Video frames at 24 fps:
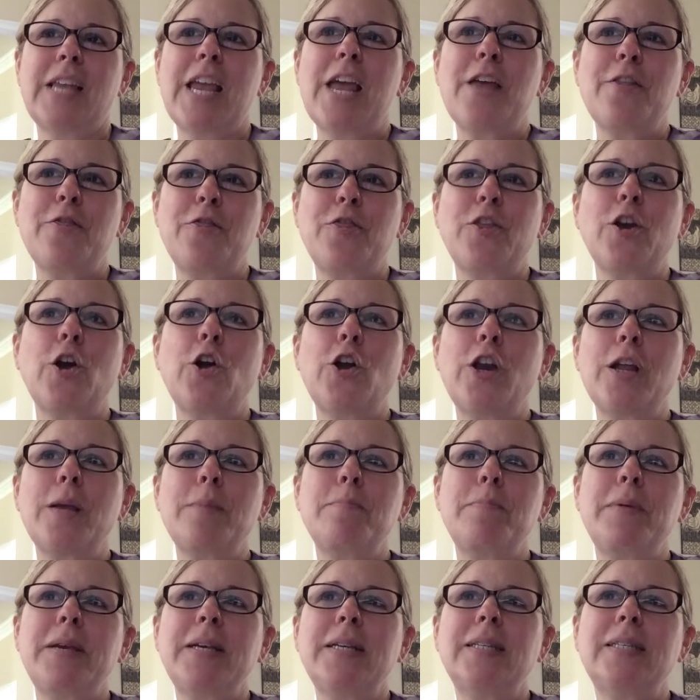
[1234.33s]
in
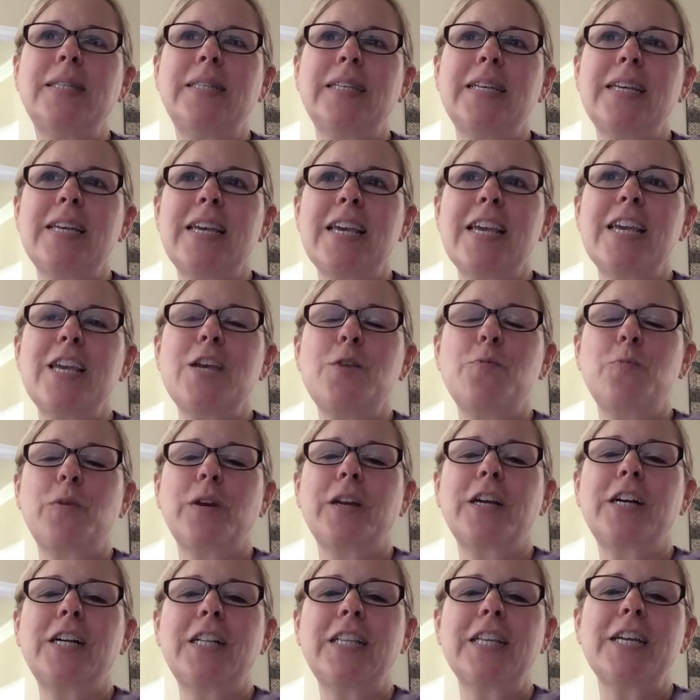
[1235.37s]
30 BCE
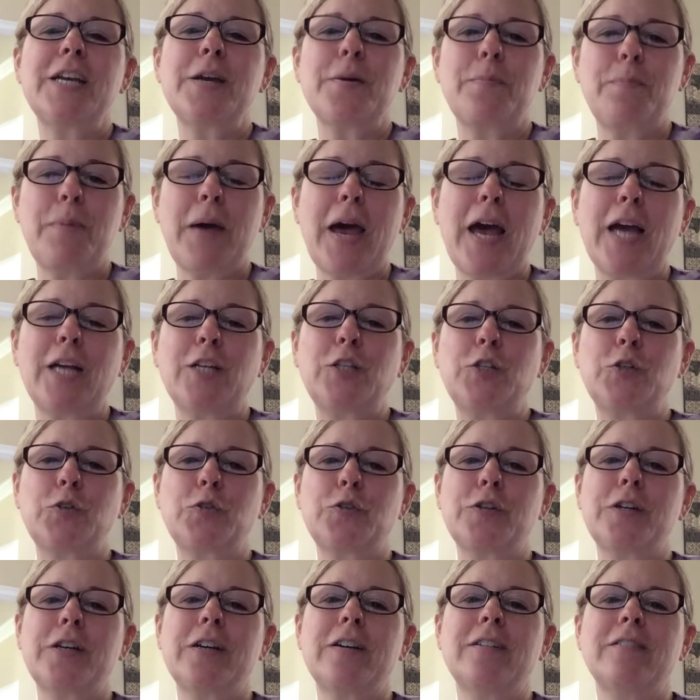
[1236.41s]
when
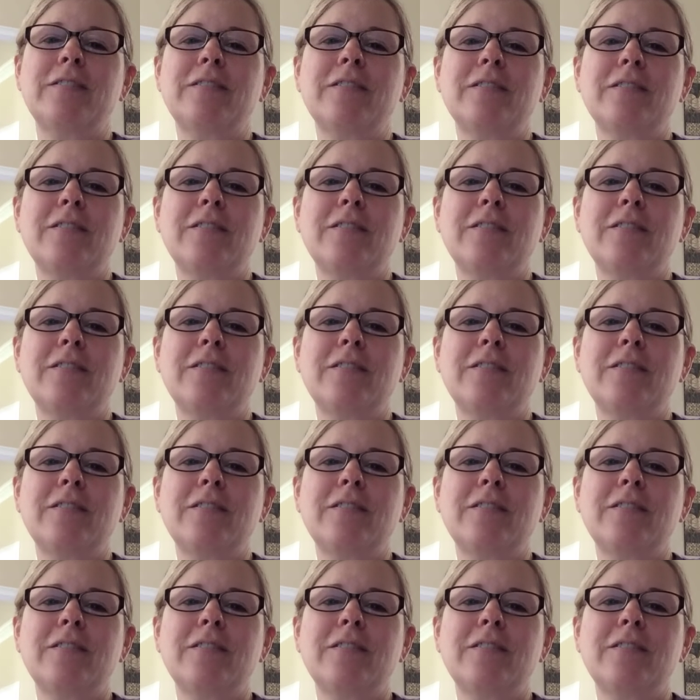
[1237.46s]
Cleopatra